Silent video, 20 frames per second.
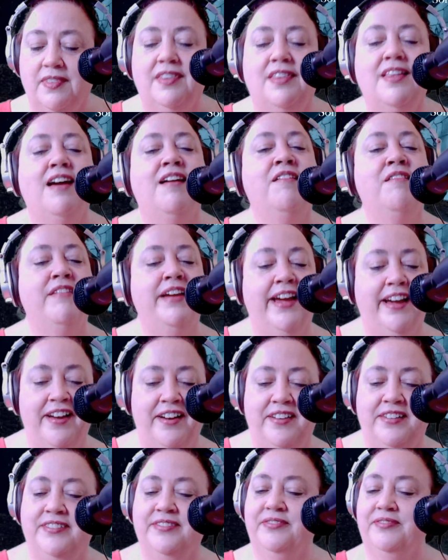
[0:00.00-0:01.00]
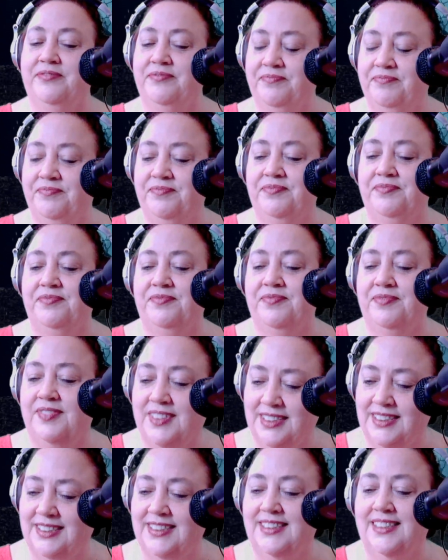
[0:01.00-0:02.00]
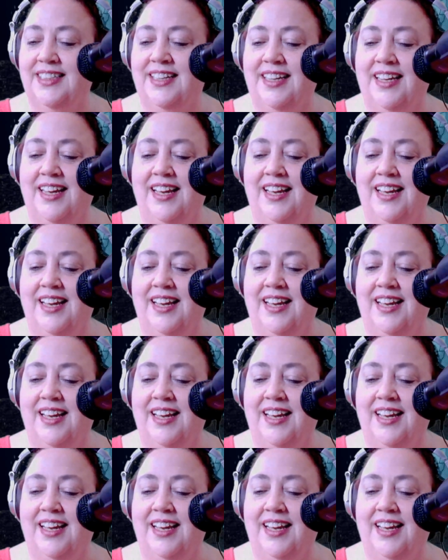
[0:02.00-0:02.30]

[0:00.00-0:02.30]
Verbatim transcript: There we go.